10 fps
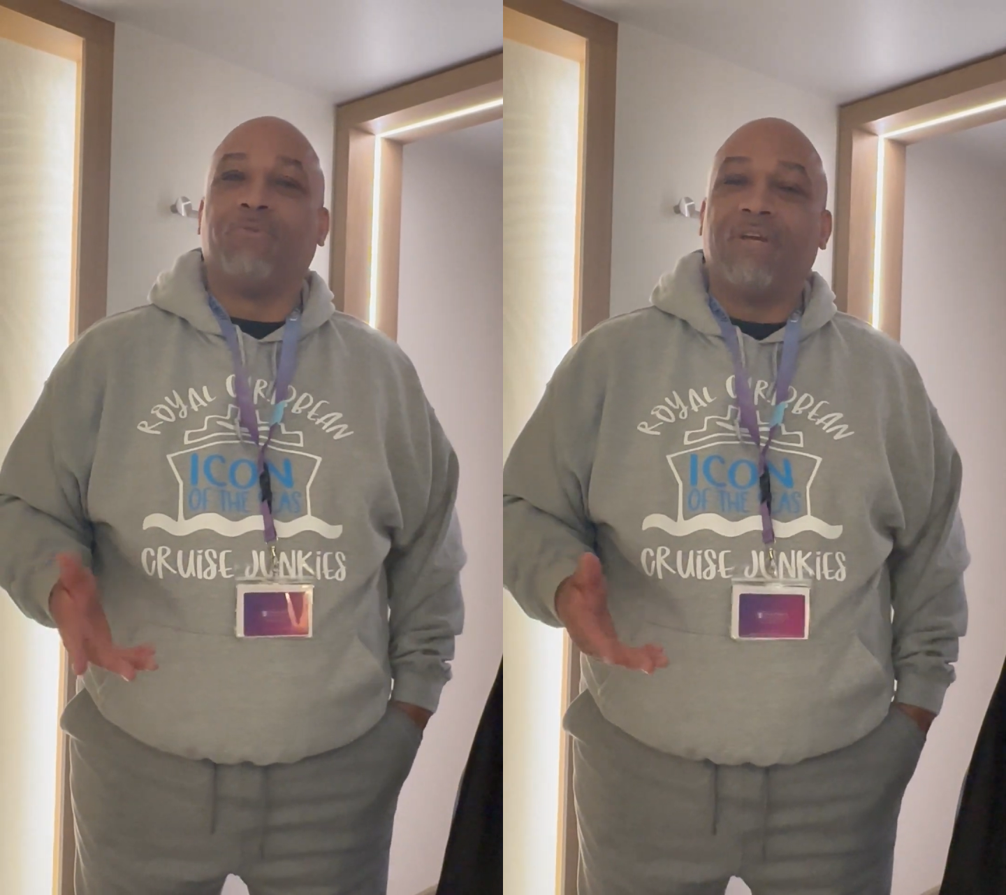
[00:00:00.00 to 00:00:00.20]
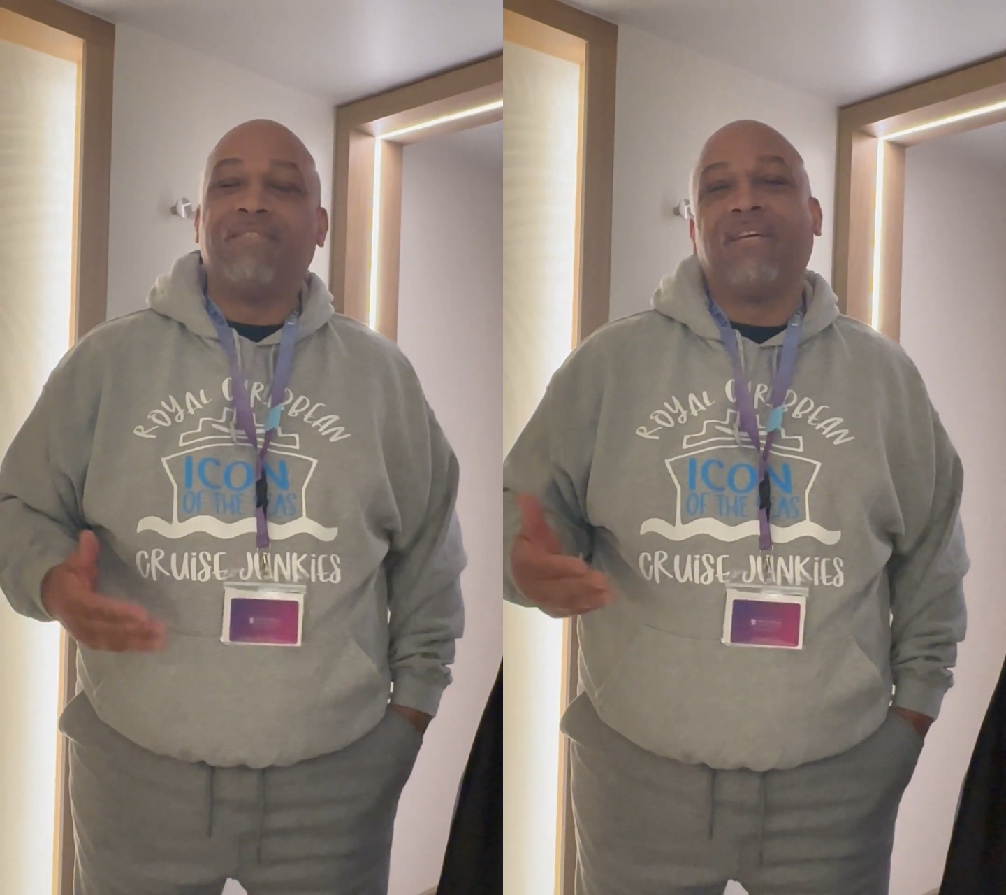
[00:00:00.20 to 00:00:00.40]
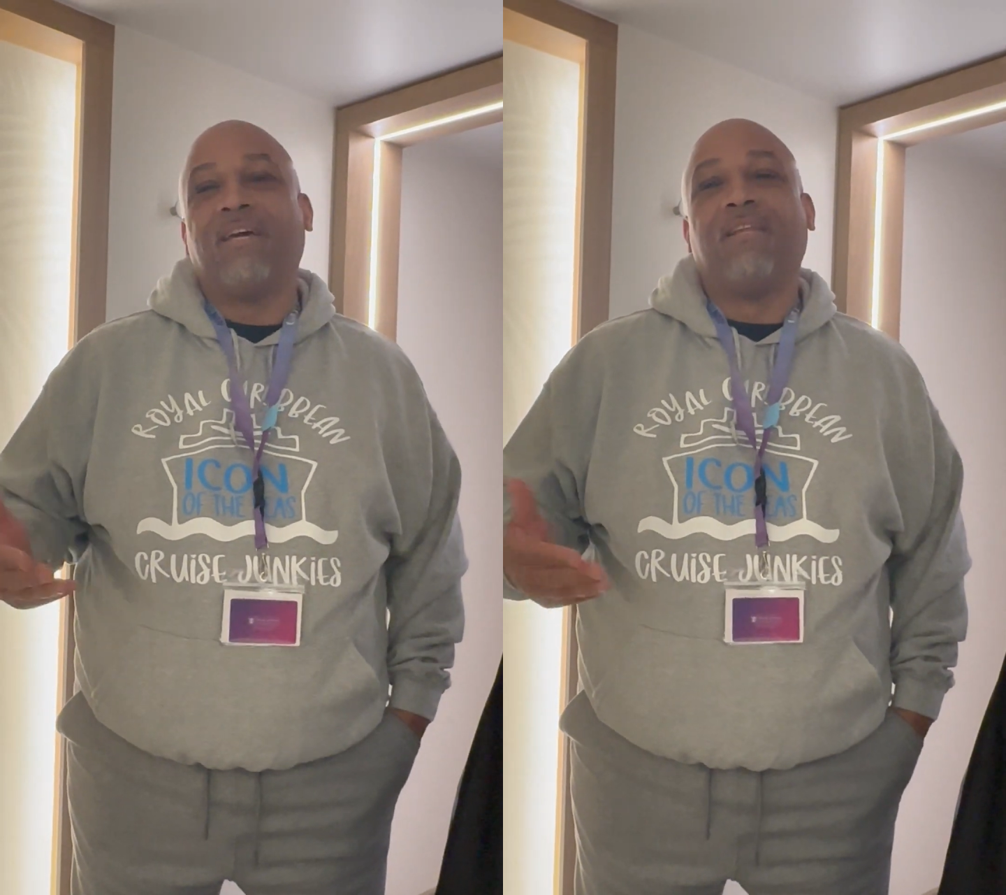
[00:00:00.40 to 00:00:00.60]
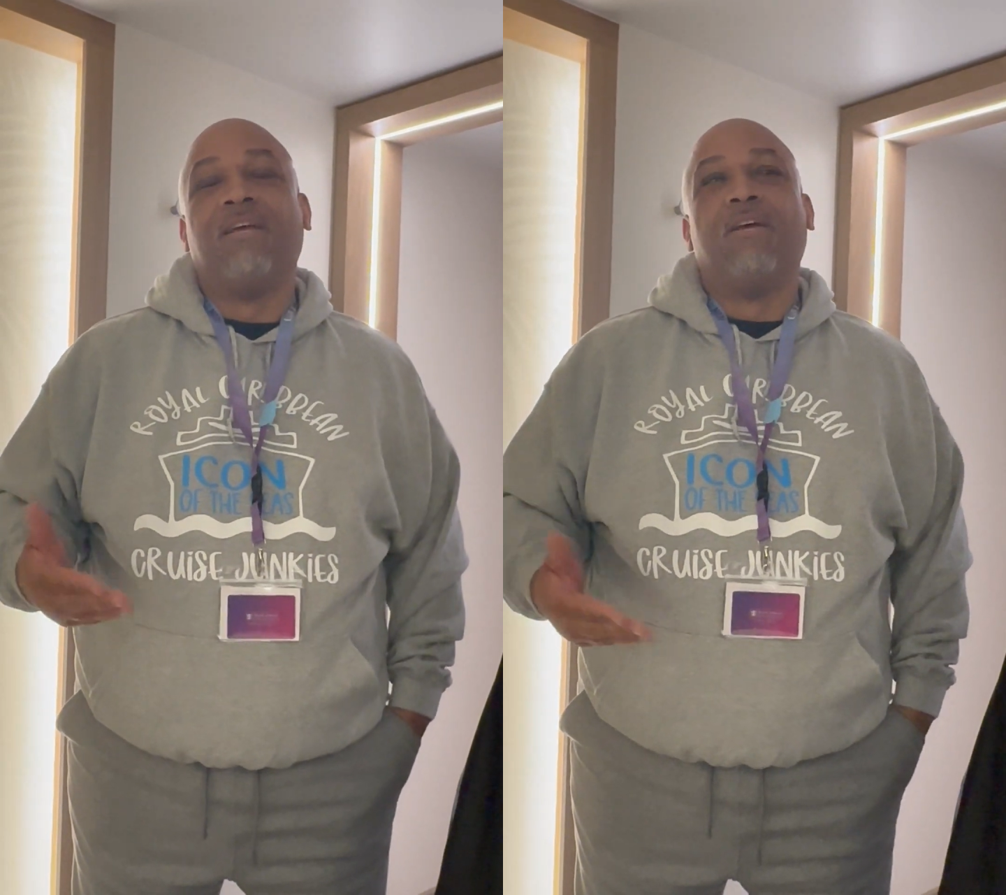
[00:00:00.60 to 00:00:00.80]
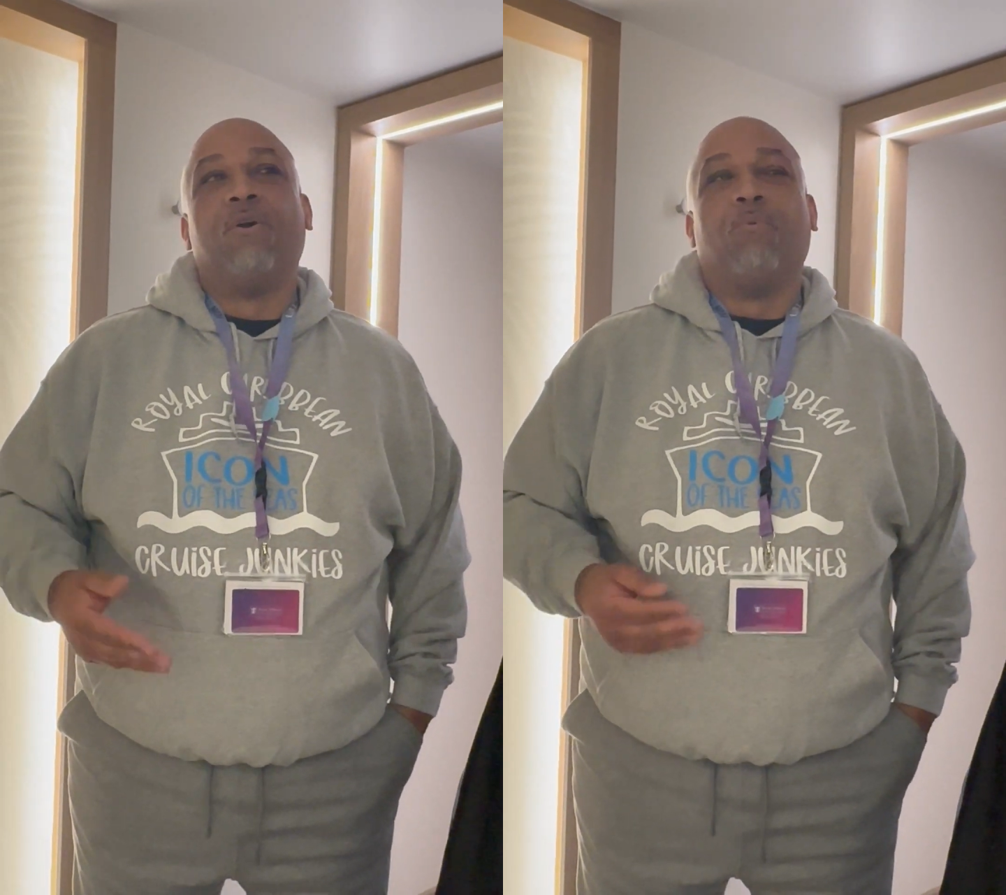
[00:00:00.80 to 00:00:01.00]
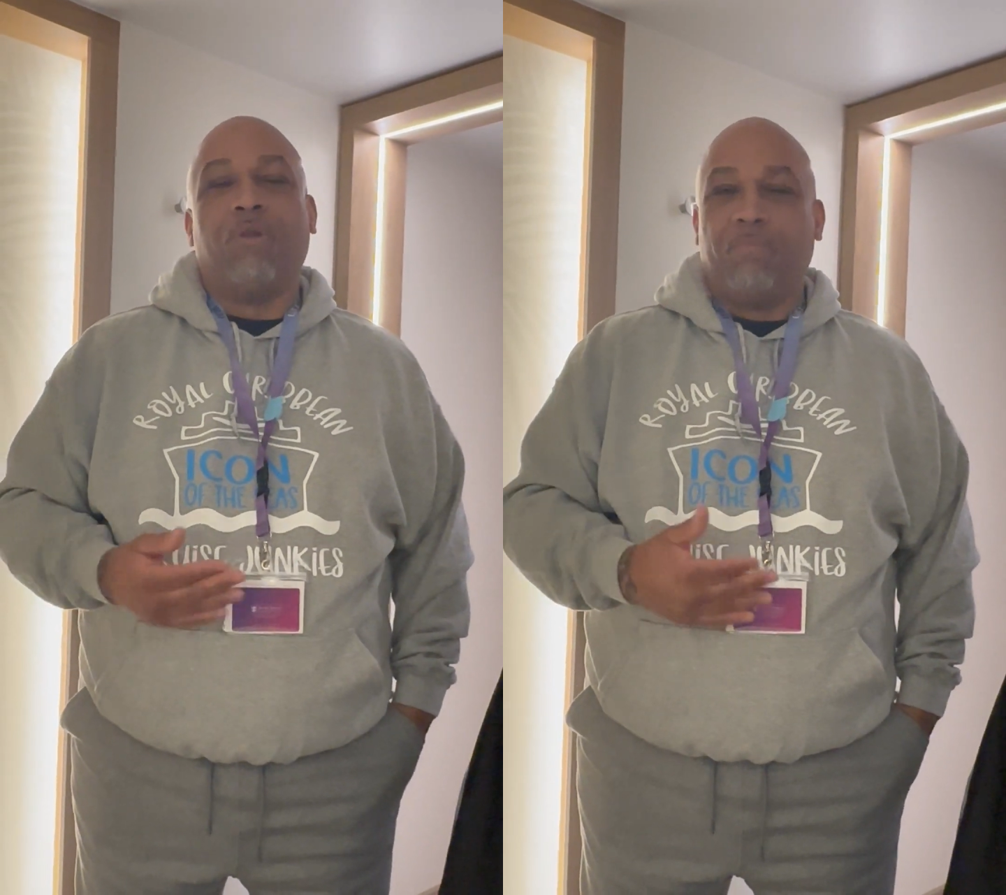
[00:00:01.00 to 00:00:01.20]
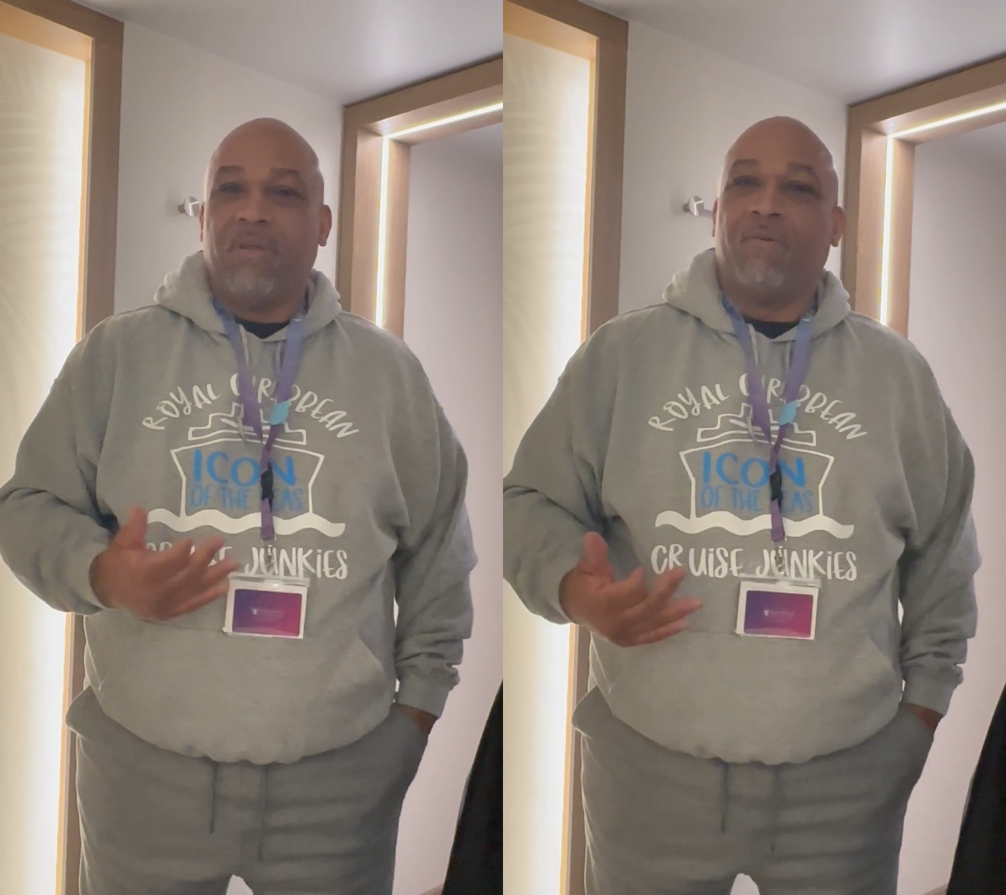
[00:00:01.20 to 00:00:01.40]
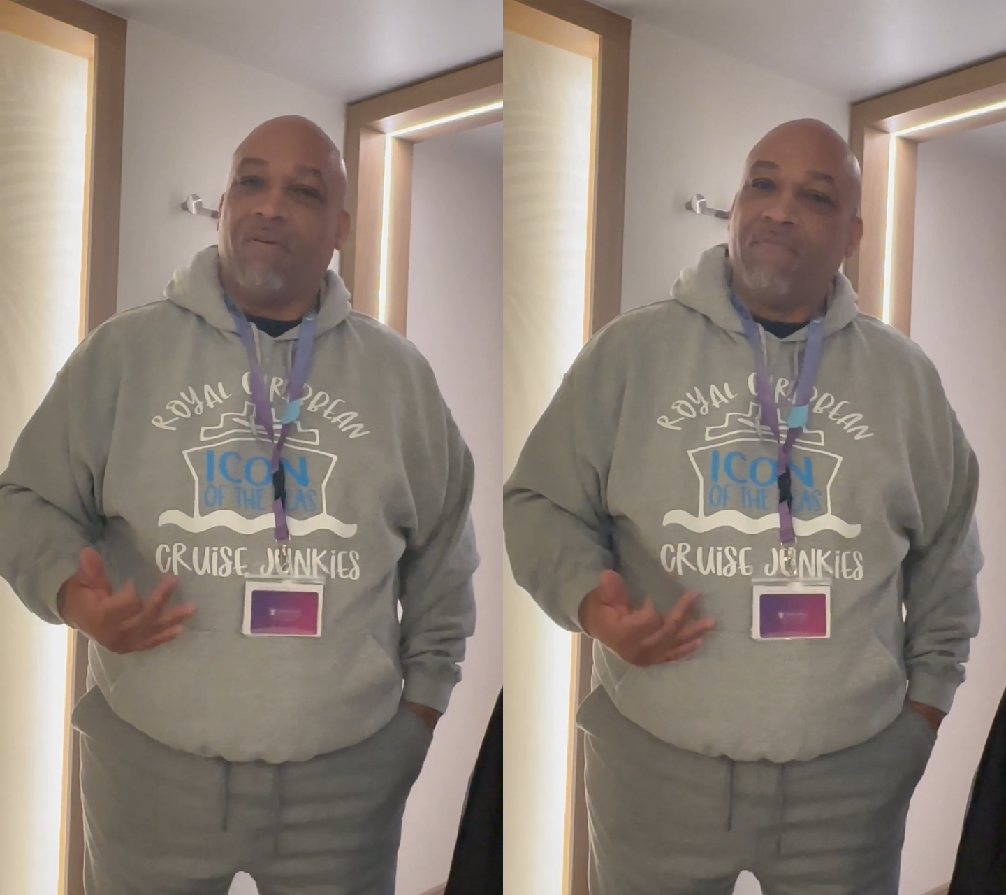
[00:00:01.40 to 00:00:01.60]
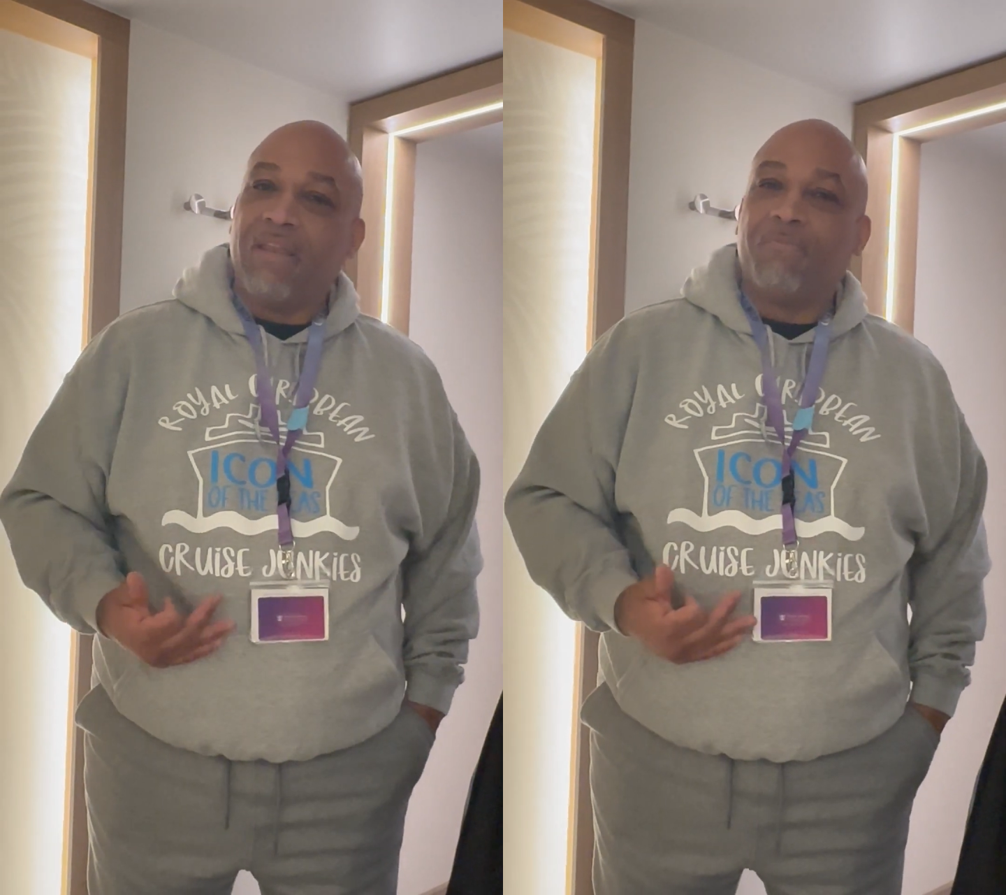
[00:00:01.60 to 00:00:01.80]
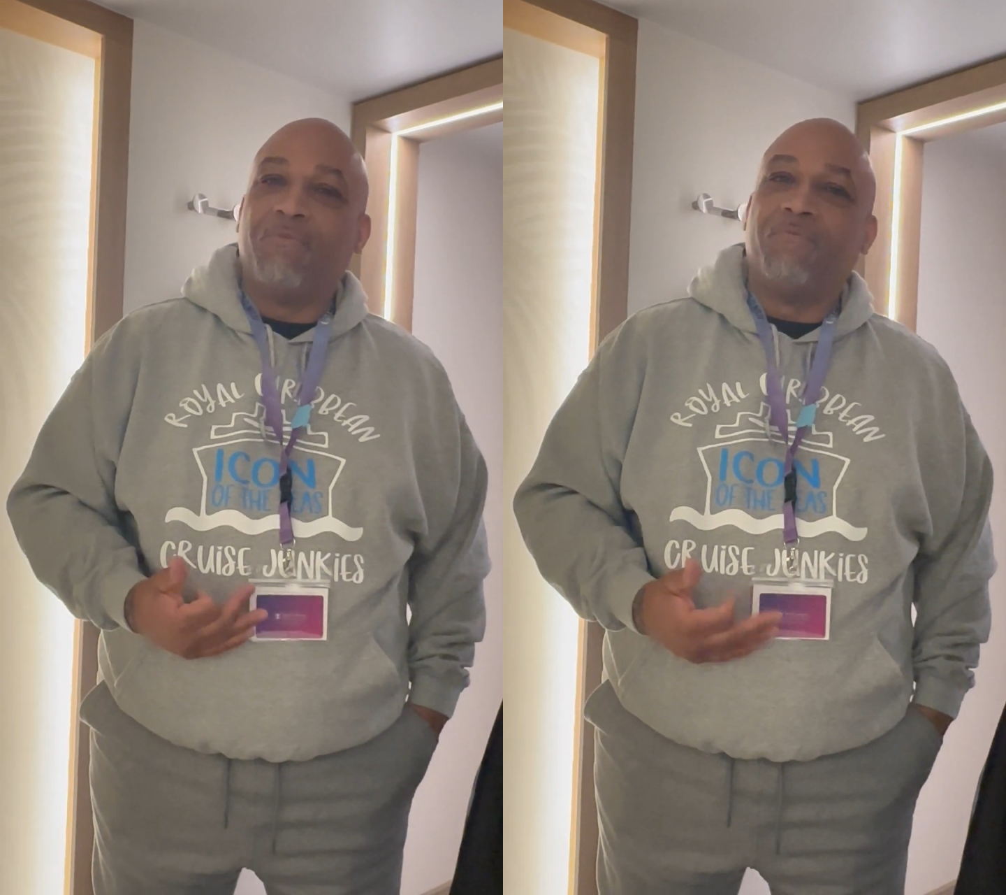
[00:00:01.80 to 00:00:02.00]
So I said, will it be
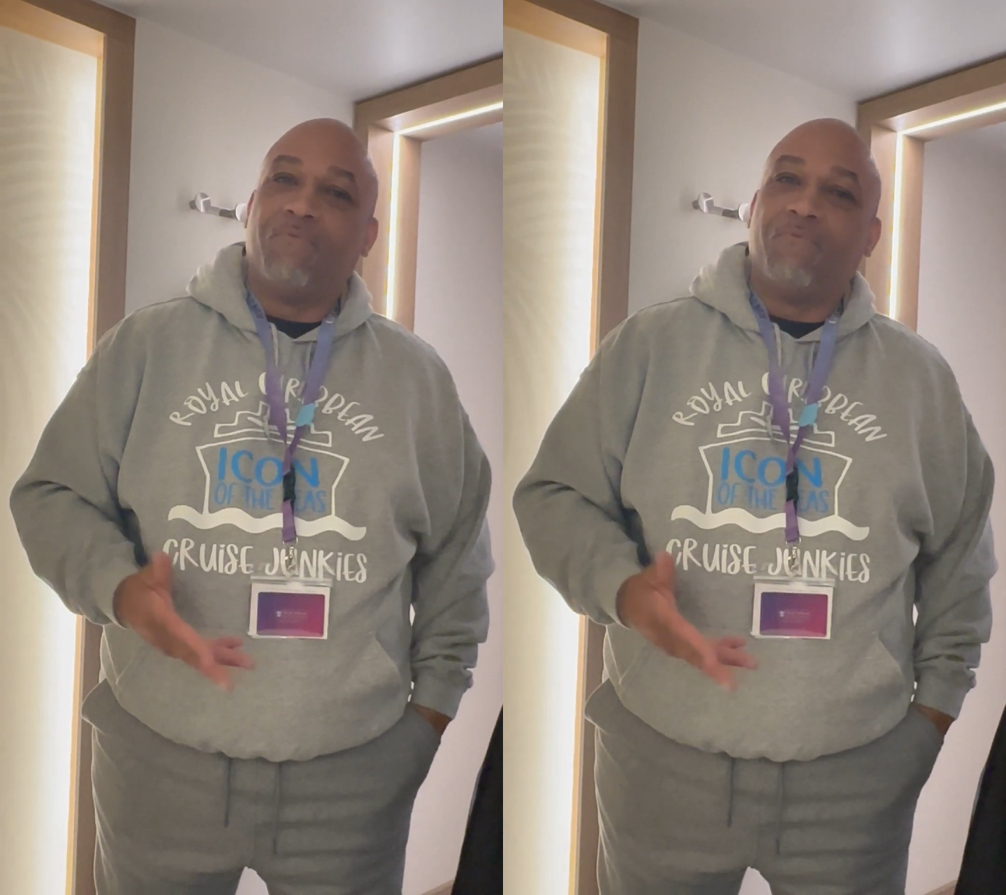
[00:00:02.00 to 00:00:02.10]
available